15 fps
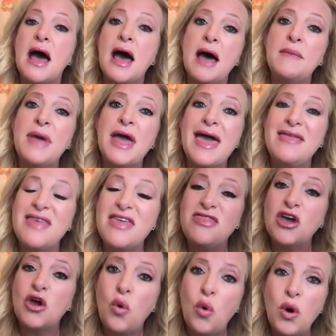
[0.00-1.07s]
Um, and then
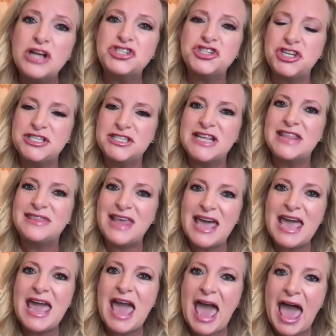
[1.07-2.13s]
the questions that
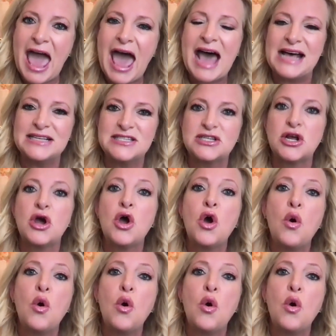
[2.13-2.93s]
they asked